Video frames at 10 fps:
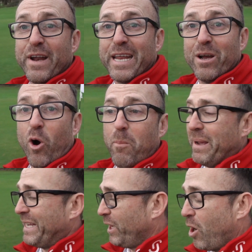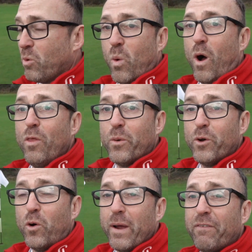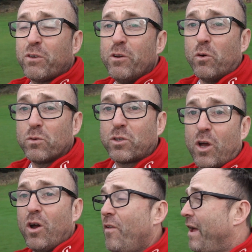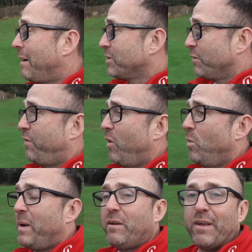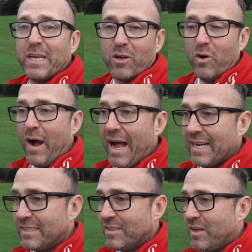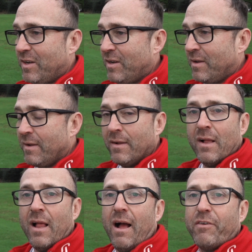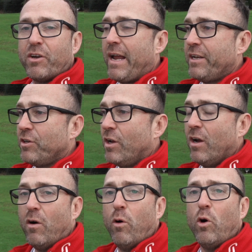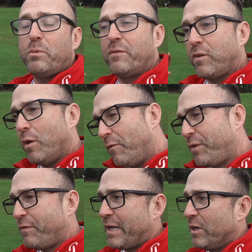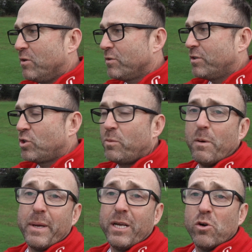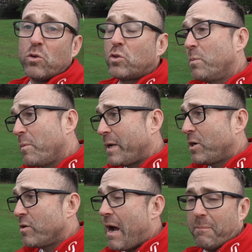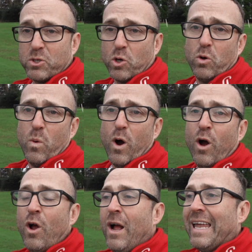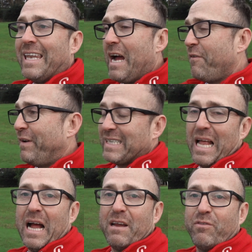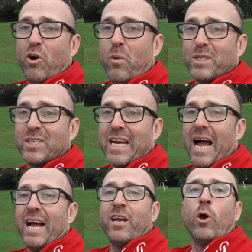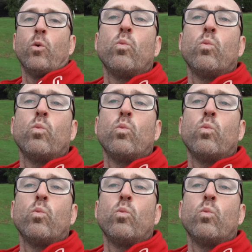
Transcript: video, big long one. There were no ifs or nuts there. That was a full big video. And uh, have a great new year. Hope you've loved the videos. Some have been good, some have been crap. So what? Life is life. No one's died.